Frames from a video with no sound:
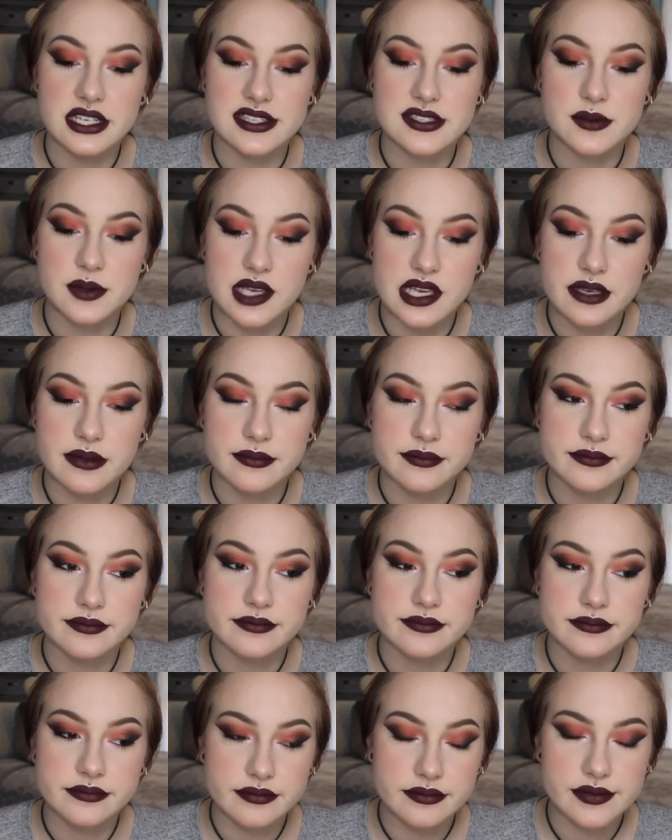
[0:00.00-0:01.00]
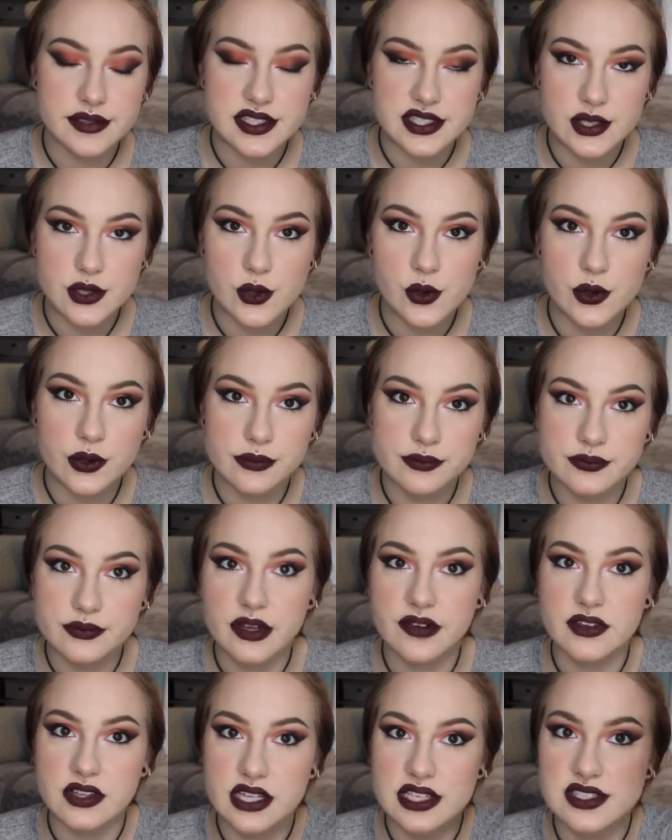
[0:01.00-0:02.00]
next week. It's cool.
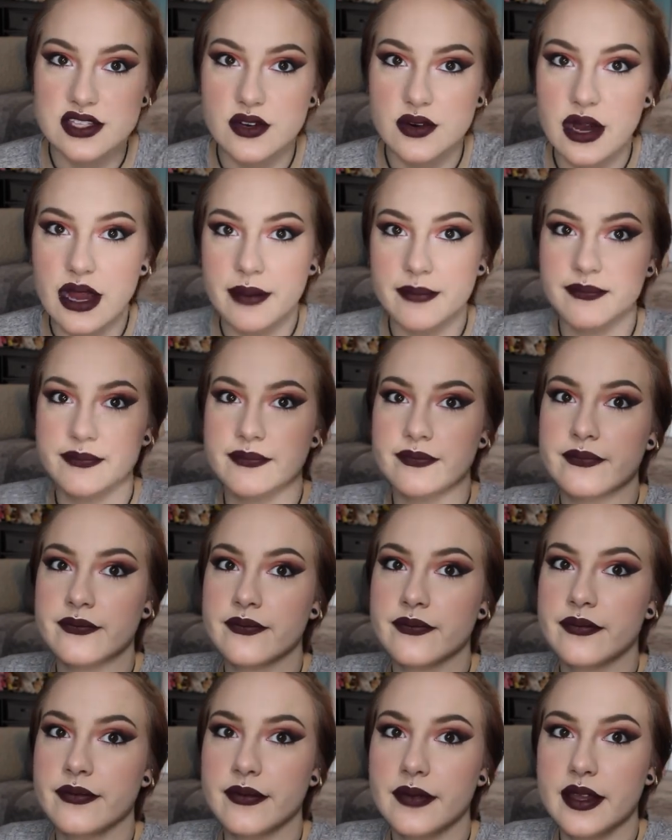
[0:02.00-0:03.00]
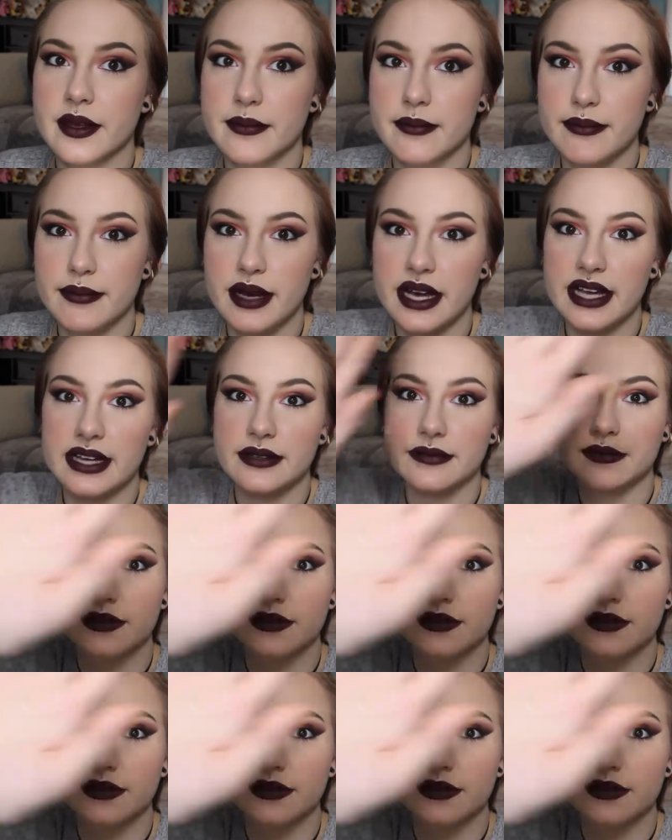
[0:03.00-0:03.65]
Things alright. Bye.